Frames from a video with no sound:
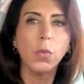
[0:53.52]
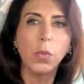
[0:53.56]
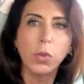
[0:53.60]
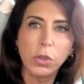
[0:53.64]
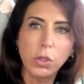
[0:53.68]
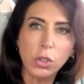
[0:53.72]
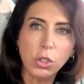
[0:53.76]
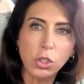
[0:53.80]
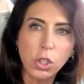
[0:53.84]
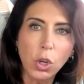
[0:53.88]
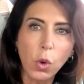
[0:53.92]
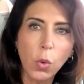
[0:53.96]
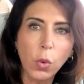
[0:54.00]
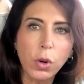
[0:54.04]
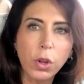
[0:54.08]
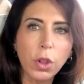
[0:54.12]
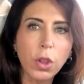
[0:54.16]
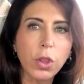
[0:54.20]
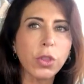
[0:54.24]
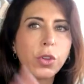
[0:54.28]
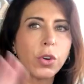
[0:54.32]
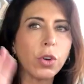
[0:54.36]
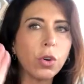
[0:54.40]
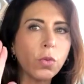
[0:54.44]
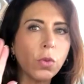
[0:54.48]
When there's no one
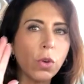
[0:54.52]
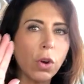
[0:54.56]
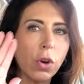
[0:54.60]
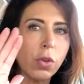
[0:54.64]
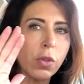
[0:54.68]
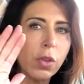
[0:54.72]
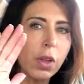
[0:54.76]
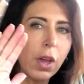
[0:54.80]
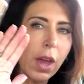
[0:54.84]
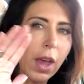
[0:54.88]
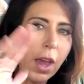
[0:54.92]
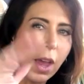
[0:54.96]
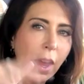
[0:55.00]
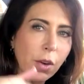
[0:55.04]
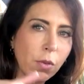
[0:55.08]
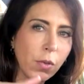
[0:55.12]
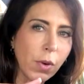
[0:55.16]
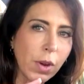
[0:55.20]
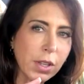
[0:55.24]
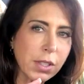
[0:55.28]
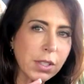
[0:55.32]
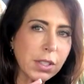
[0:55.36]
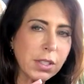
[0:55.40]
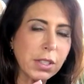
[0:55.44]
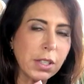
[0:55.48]
in the third row, the
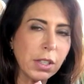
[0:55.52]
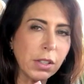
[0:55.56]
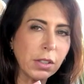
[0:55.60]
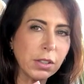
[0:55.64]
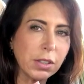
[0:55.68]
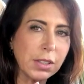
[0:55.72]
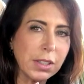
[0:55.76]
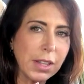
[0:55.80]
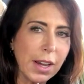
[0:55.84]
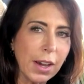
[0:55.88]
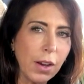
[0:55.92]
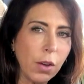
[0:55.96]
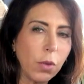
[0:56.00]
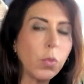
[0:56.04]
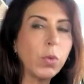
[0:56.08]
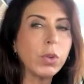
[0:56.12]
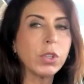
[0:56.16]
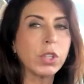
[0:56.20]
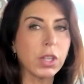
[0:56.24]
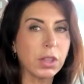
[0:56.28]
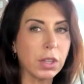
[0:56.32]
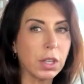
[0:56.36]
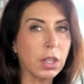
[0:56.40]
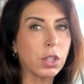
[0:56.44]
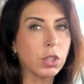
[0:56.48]
headrest tilt down,
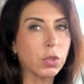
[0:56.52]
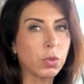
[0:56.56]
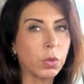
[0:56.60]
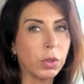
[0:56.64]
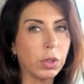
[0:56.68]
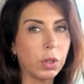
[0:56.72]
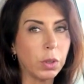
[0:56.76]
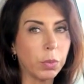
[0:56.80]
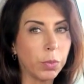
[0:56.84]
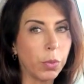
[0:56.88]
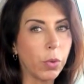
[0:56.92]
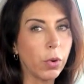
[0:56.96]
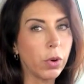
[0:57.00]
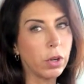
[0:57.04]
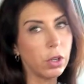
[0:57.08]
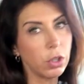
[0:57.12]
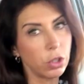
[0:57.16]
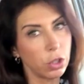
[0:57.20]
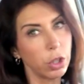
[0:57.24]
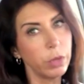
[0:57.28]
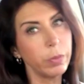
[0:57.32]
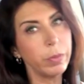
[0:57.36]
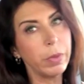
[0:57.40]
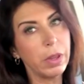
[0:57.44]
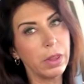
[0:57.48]
which I think is really
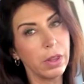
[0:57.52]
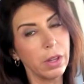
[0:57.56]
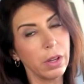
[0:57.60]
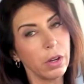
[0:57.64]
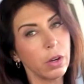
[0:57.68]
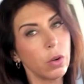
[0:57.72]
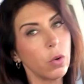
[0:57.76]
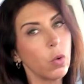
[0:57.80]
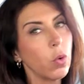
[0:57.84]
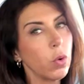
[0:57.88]
important, should be there,